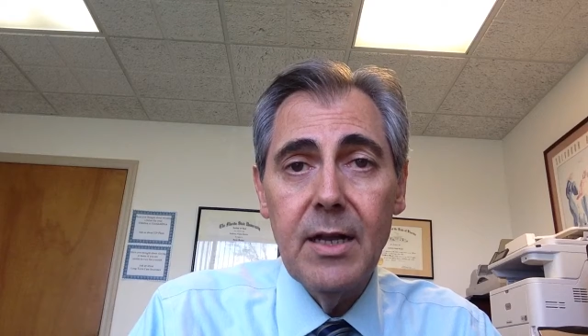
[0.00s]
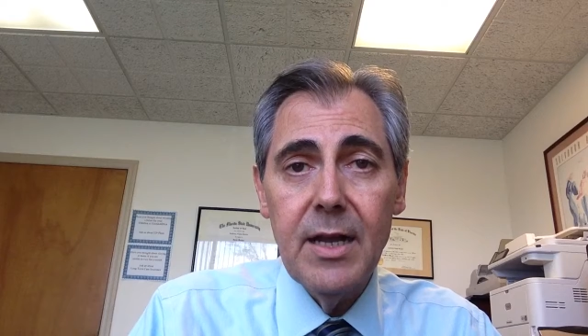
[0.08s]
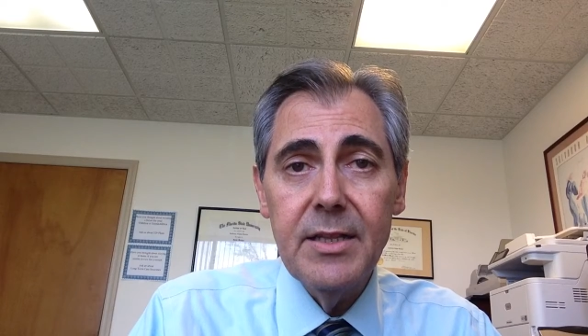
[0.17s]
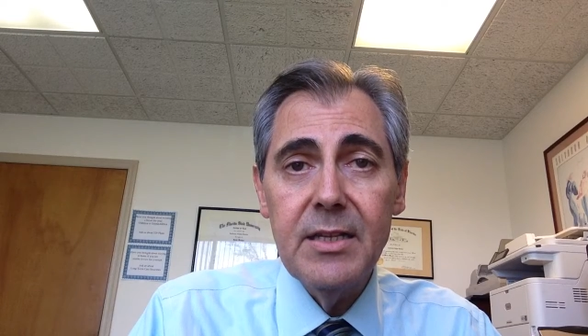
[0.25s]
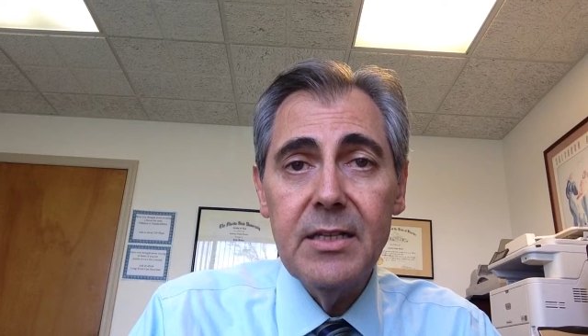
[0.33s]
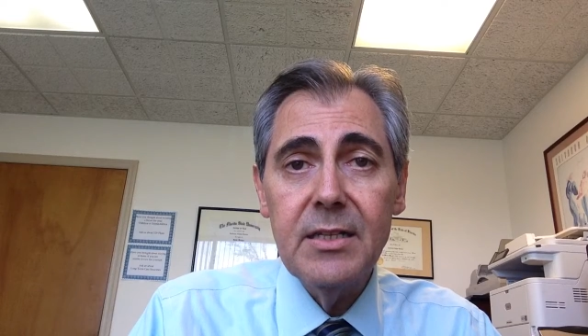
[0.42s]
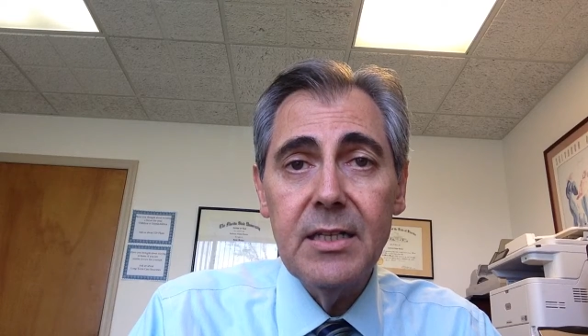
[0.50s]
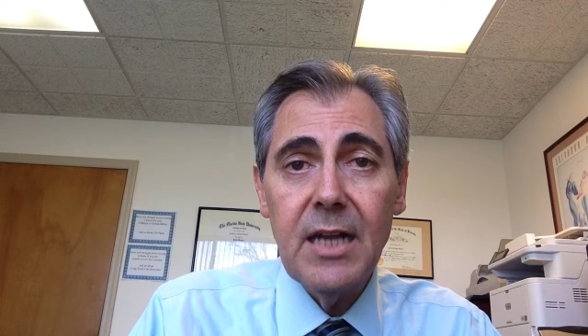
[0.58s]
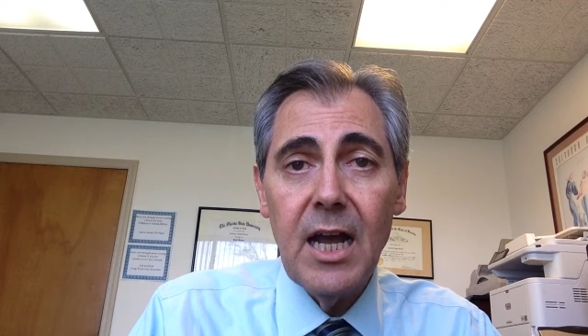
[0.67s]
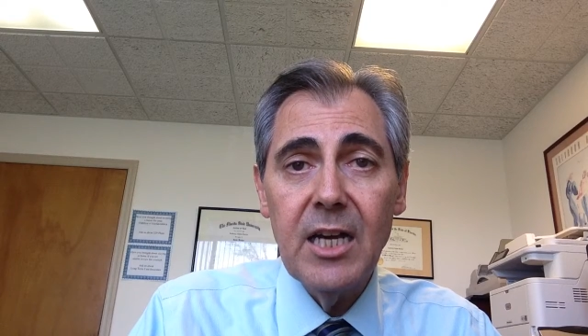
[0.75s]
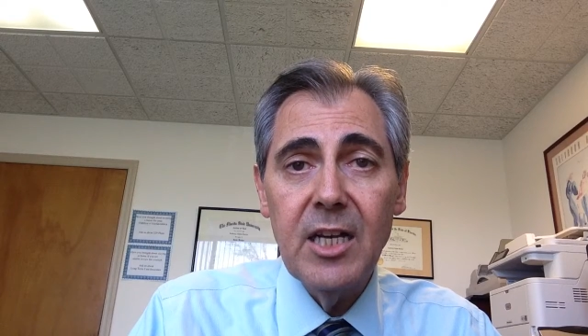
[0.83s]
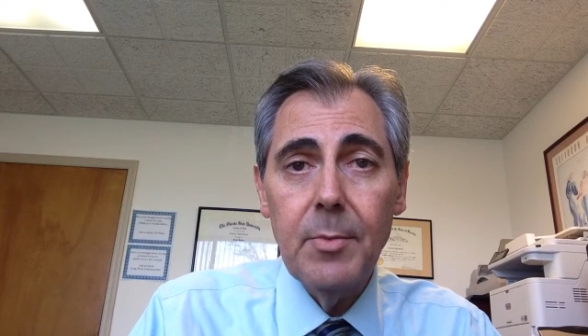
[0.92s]
And this is a
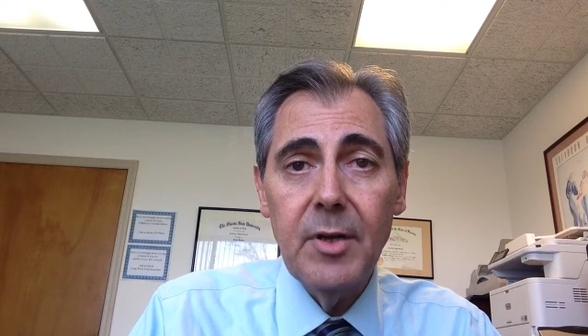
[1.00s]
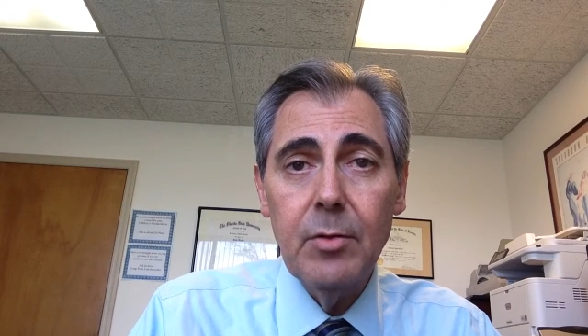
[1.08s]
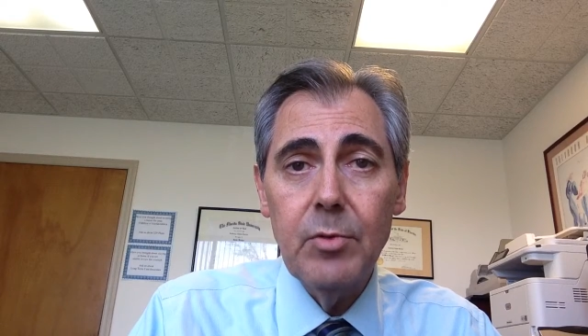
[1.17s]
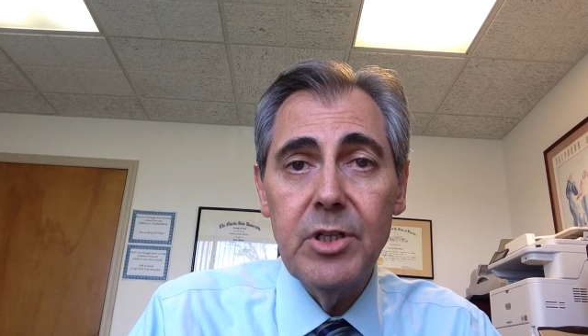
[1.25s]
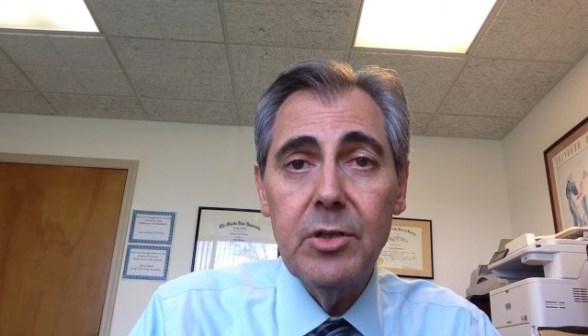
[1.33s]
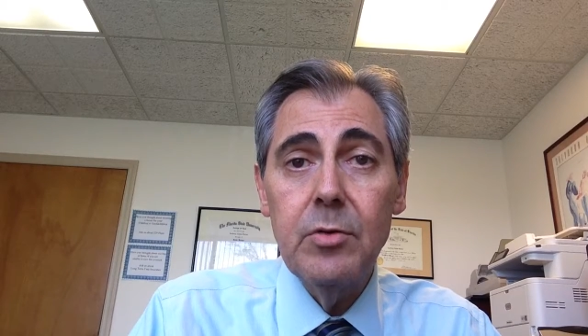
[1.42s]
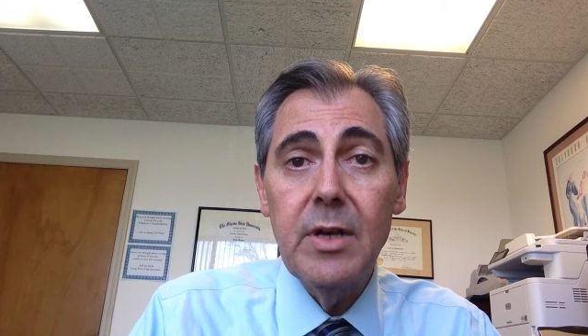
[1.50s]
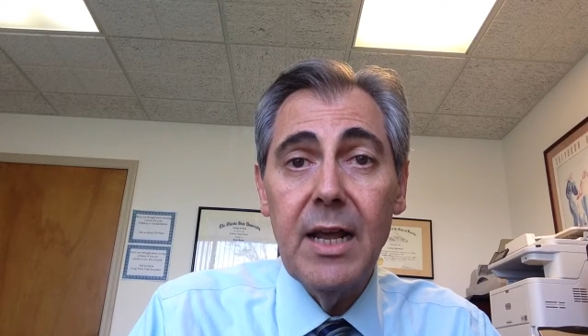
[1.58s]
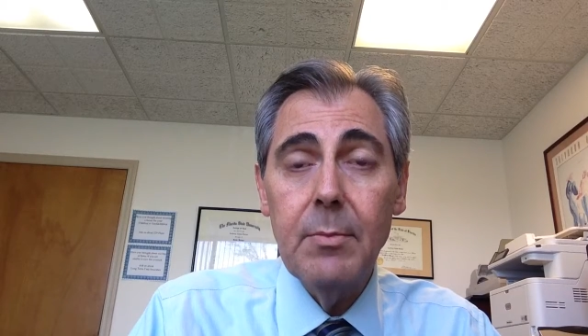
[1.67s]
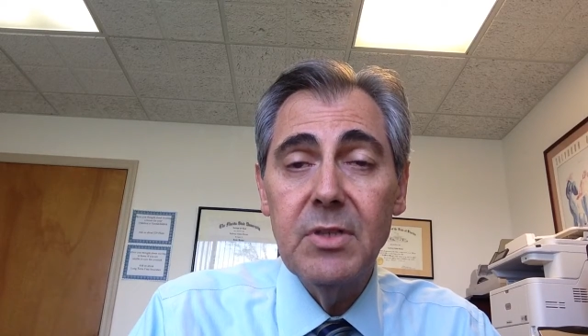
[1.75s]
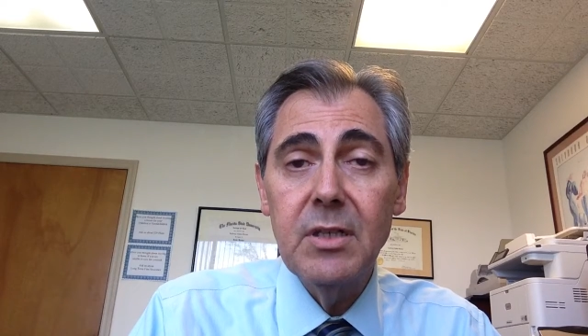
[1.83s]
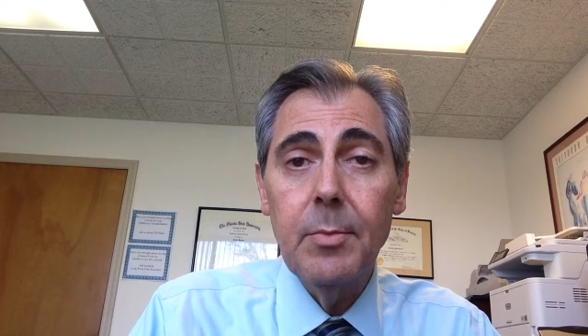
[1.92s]
document in which you
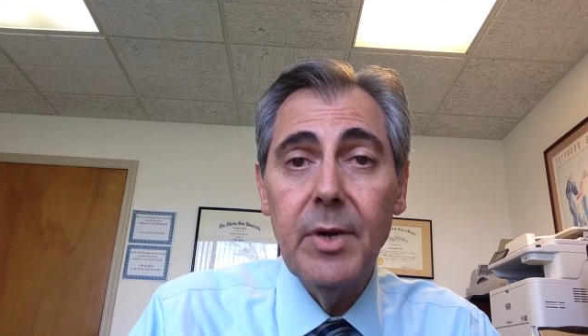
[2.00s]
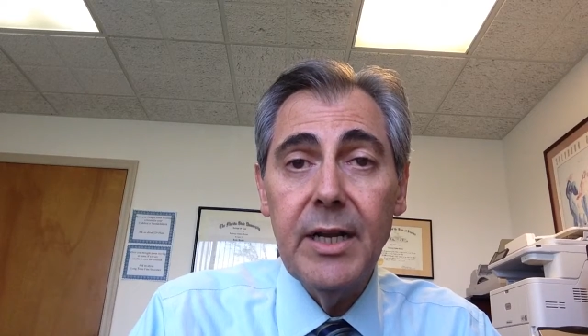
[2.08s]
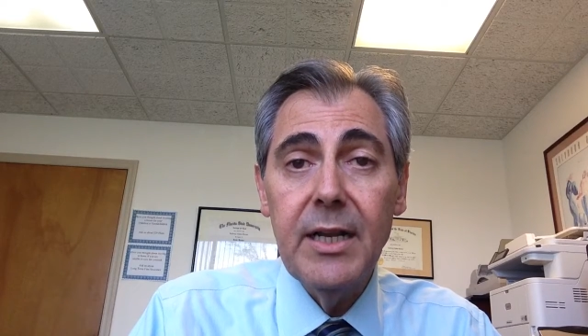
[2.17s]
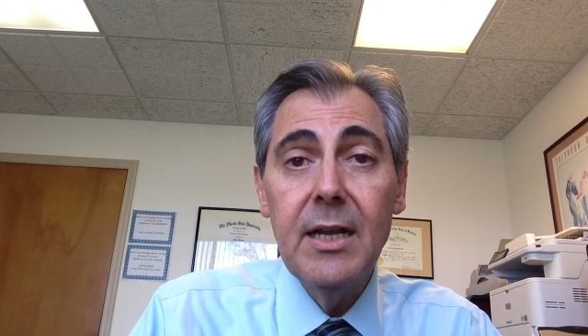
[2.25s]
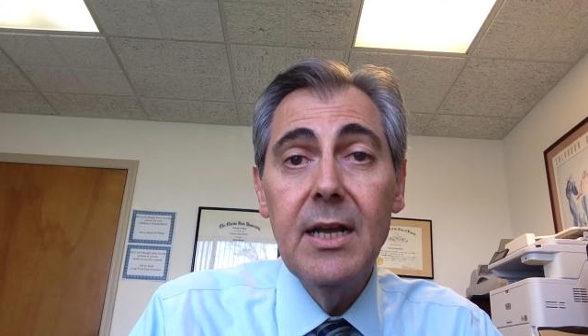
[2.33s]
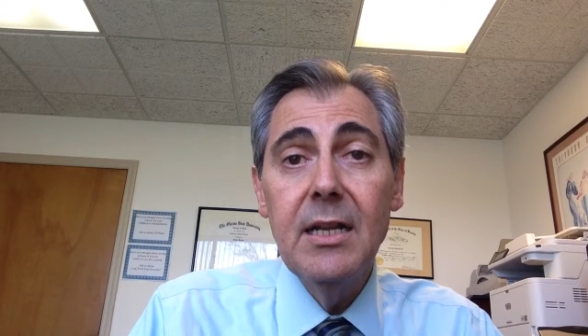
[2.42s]
name somebody